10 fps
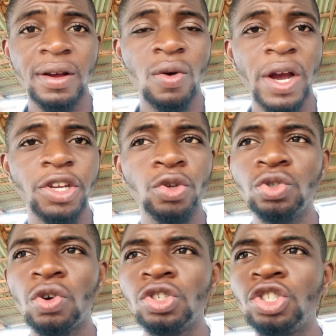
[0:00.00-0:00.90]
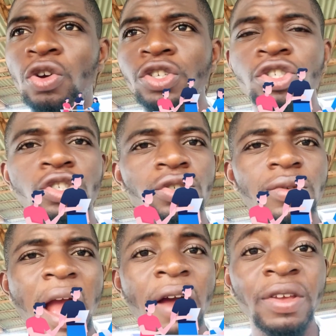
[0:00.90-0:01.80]
All right. You don't just
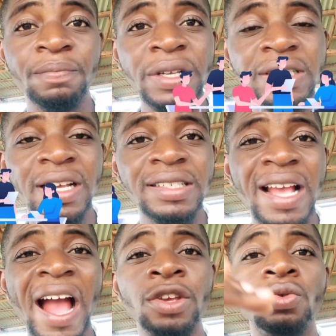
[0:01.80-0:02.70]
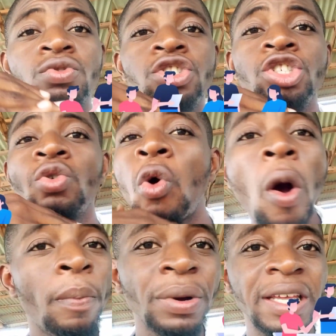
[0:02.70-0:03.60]
have a business and you show up